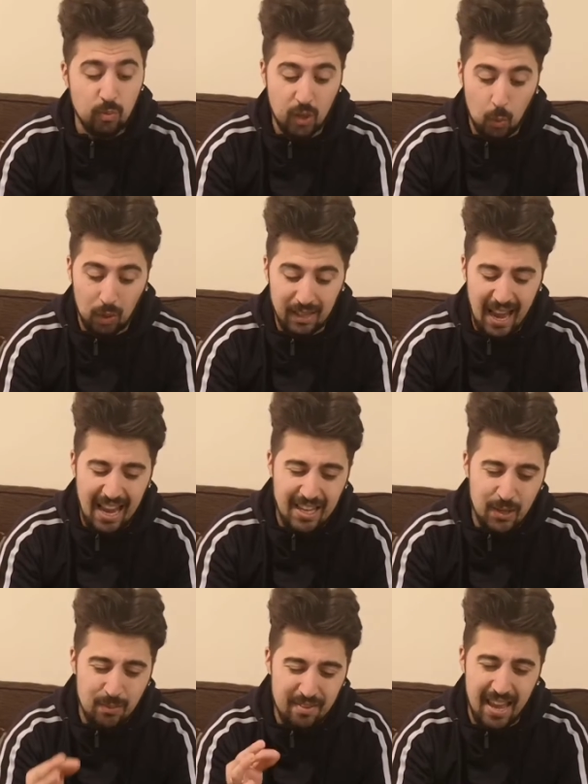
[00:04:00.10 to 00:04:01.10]
go to your wallet
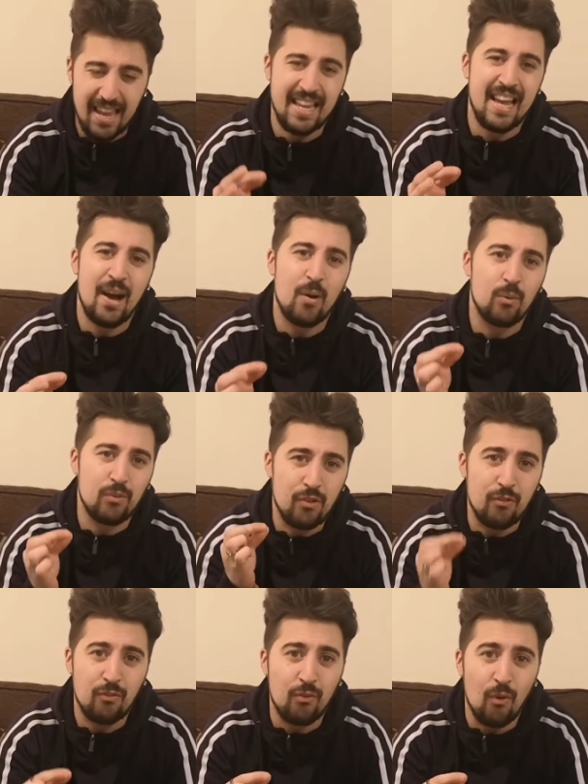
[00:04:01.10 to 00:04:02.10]
and you take out the
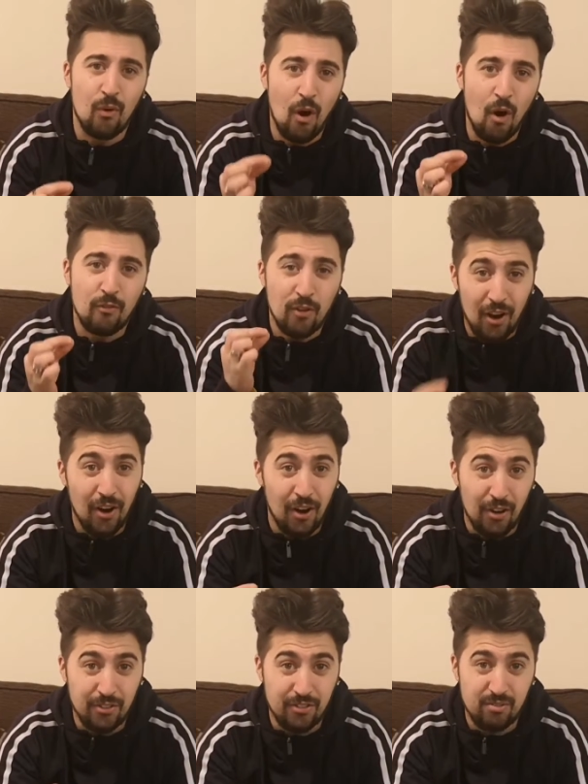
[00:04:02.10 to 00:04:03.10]
Four of
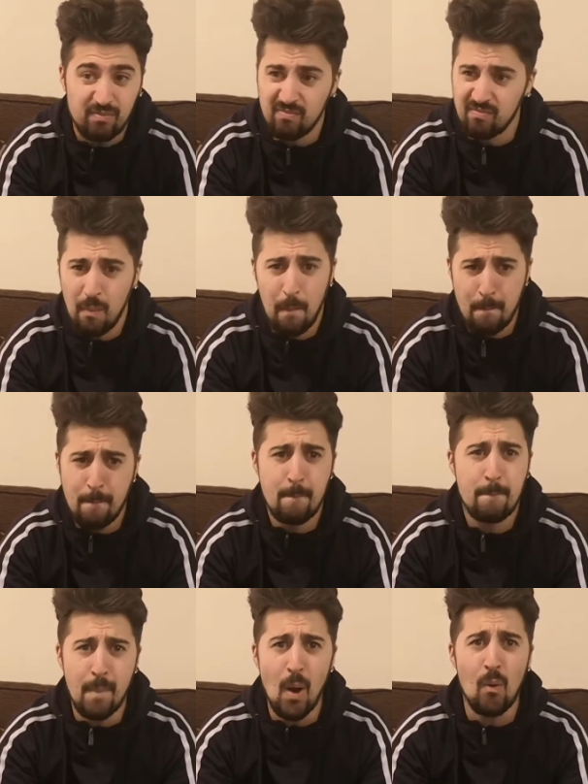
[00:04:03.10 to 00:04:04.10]
Hearts.
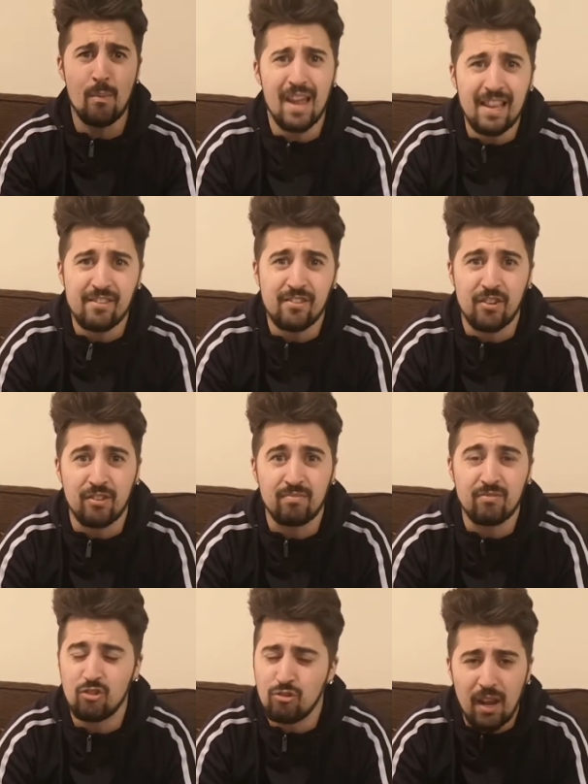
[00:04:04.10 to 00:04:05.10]
Boom,
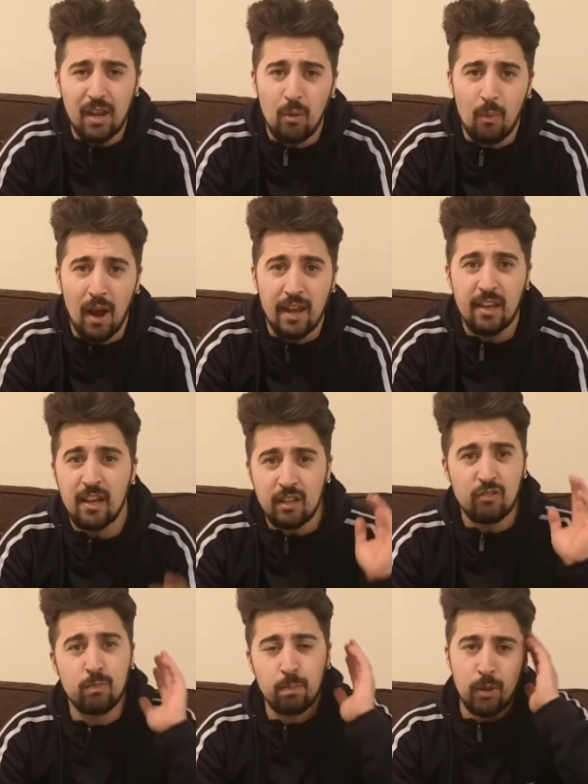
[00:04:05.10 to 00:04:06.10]
instant, straight away.
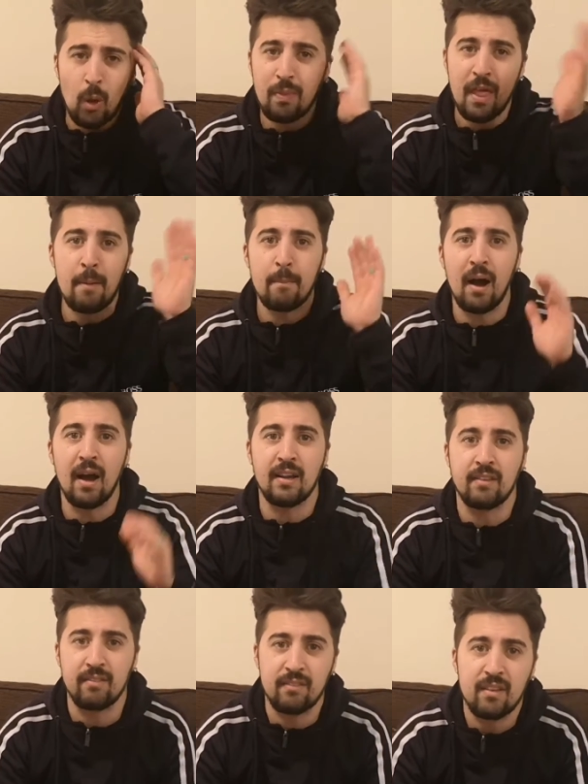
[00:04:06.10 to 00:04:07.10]
You've just blown their
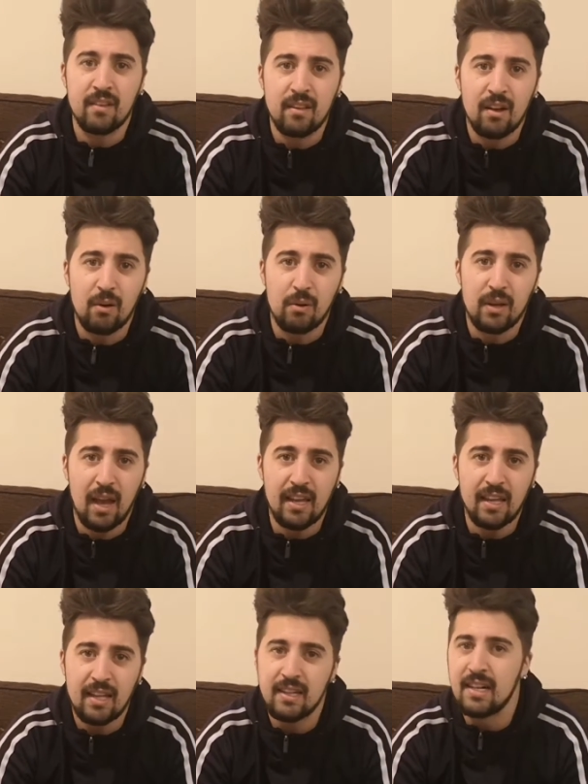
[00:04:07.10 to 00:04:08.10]
minds,
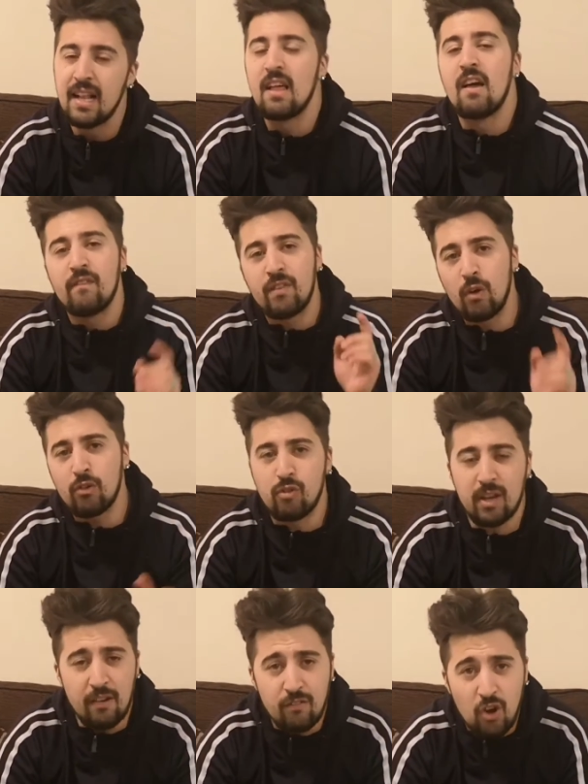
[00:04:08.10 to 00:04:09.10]
okay? The other
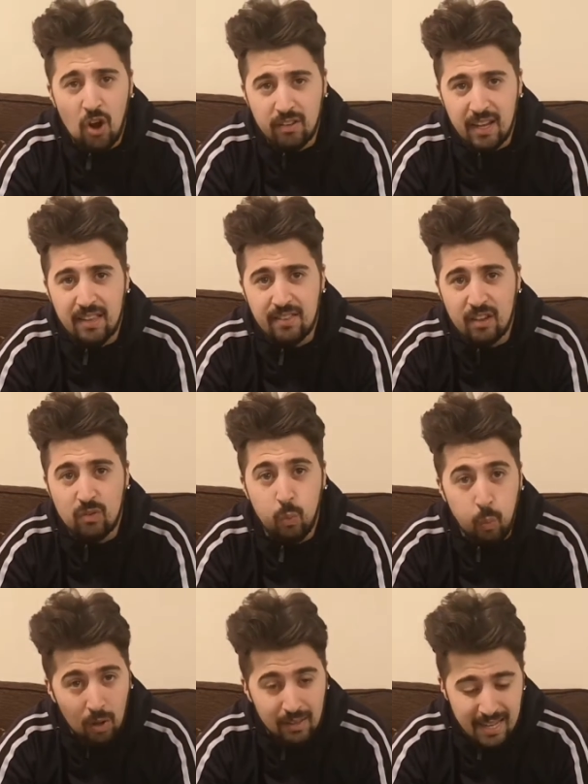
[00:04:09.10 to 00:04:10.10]
trick I've got in this
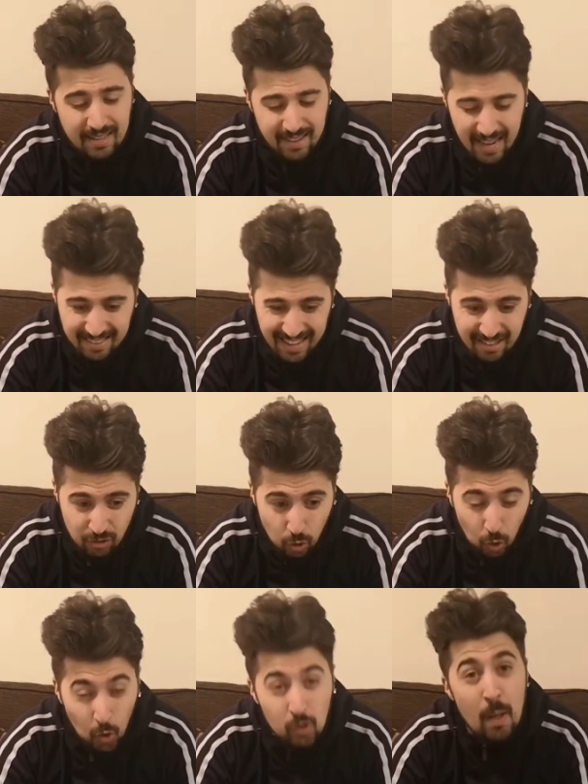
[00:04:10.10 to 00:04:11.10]
wallet, it is
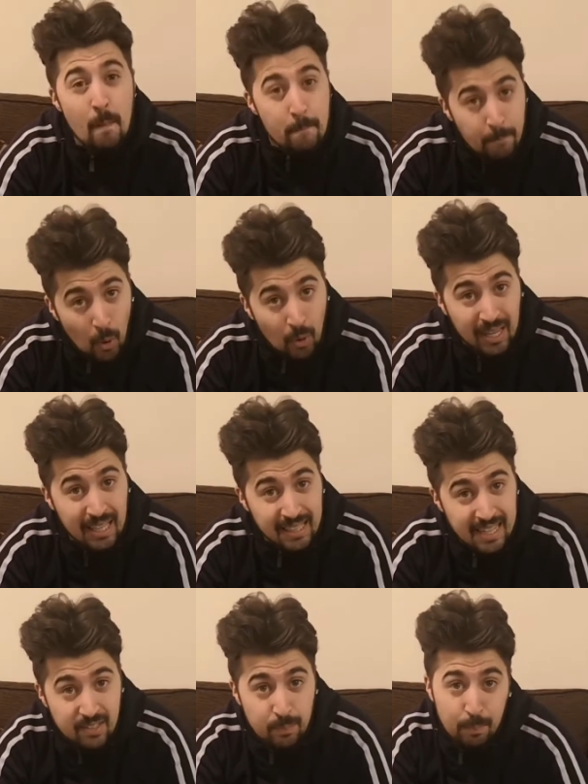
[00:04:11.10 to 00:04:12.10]
called Bucket
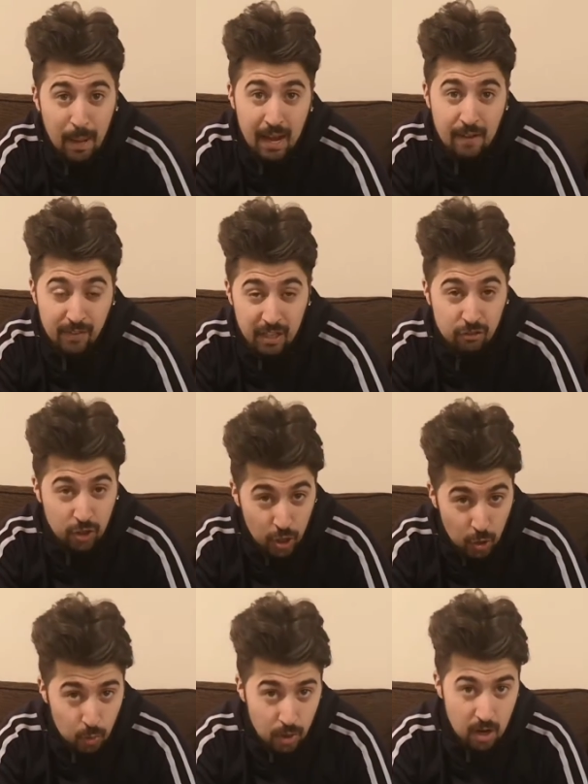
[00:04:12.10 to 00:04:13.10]
List by Vinny
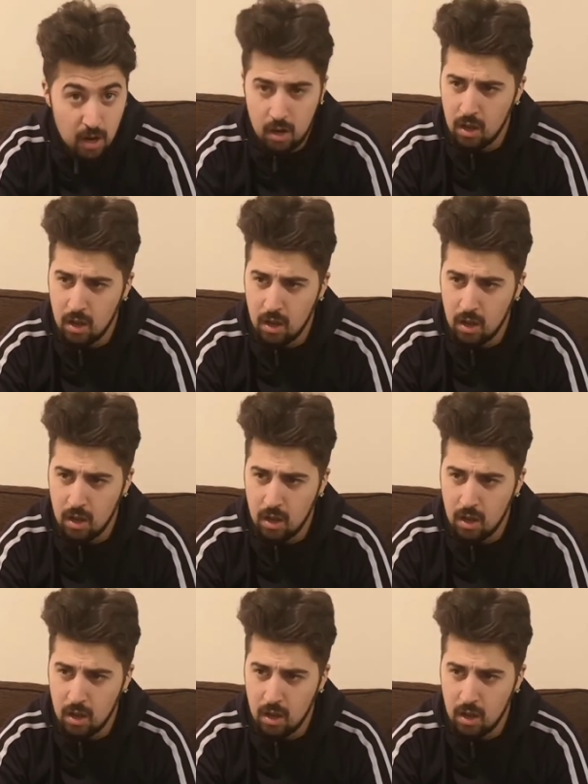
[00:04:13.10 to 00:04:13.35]
Sagu.